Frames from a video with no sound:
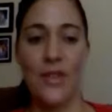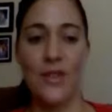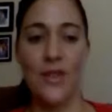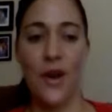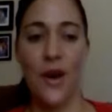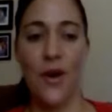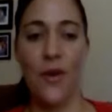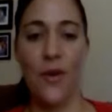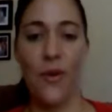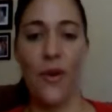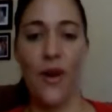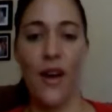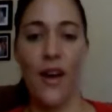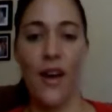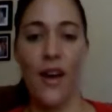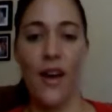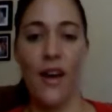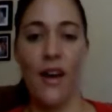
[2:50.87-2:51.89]
So
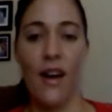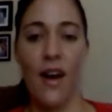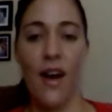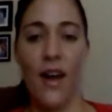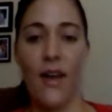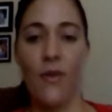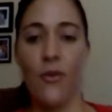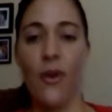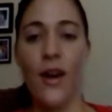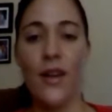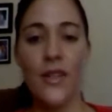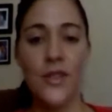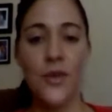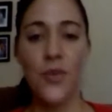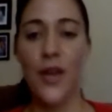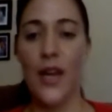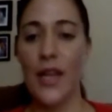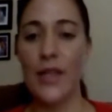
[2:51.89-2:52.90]
I wanted
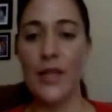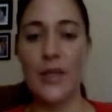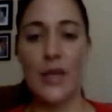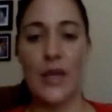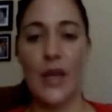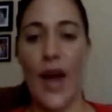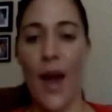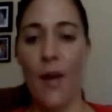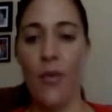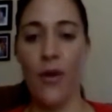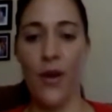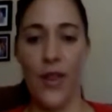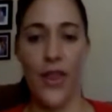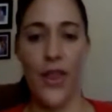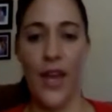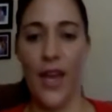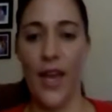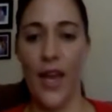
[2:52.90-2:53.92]
to plan this elaborate
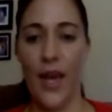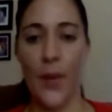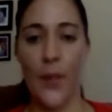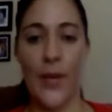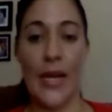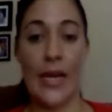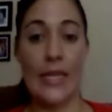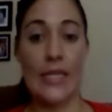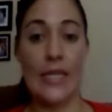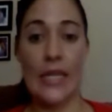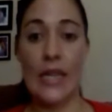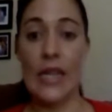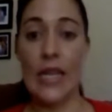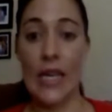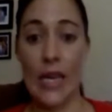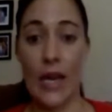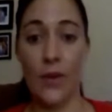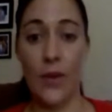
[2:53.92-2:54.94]
thing, but I didn't
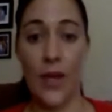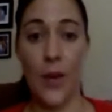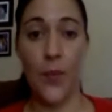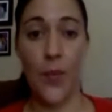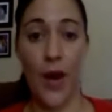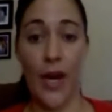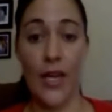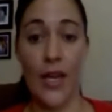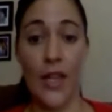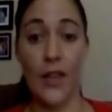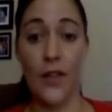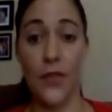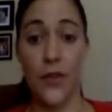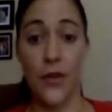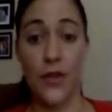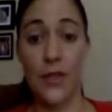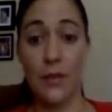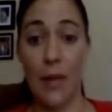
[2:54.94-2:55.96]
think I would get pregnant the
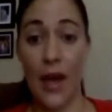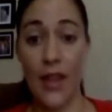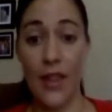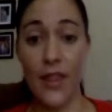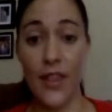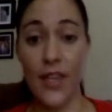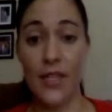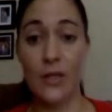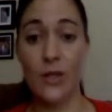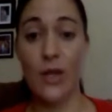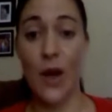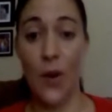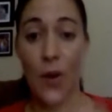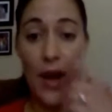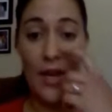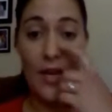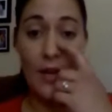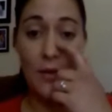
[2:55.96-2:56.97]
first month. So
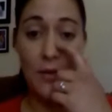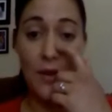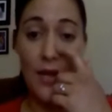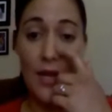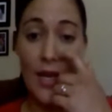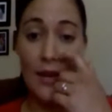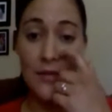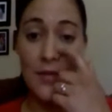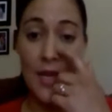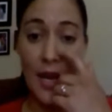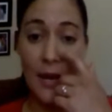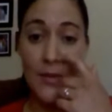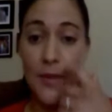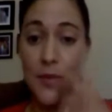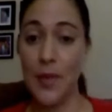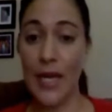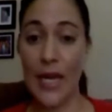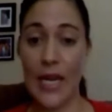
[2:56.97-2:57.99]
I didn't really have time to
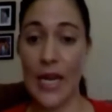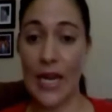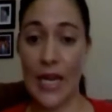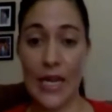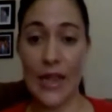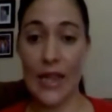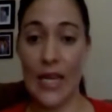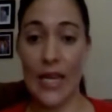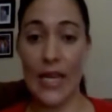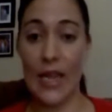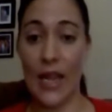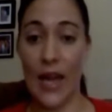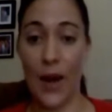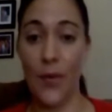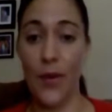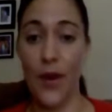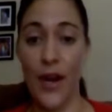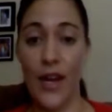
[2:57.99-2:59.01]
plan anything
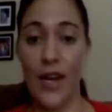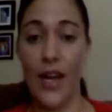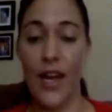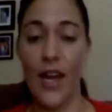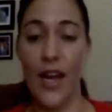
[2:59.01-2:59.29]
elaborate.